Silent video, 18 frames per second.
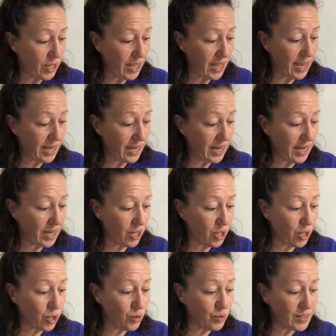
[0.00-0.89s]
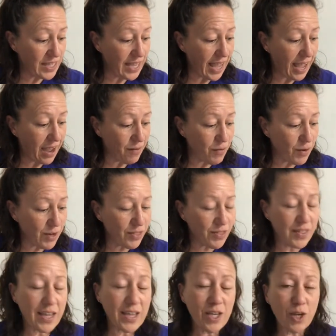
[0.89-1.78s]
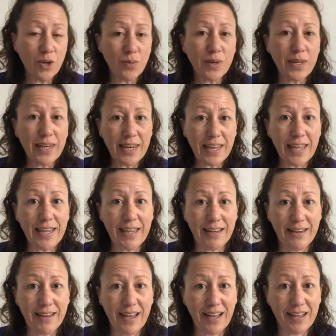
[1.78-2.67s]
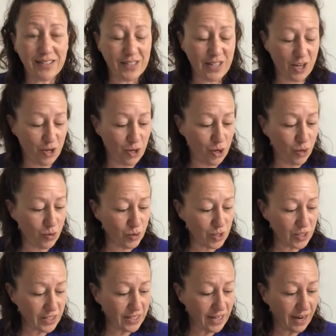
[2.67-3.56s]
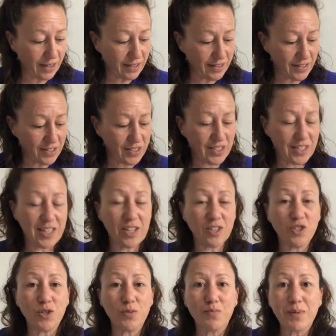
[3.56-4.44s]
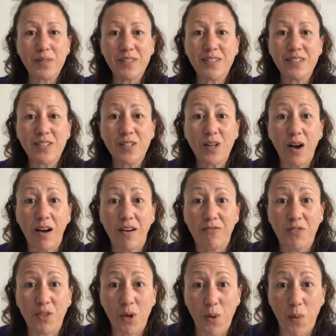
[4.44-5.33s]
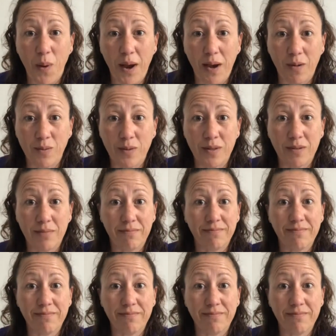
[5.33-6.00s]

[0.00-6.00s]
It includes everything you need as a new stylist to get your business off the ground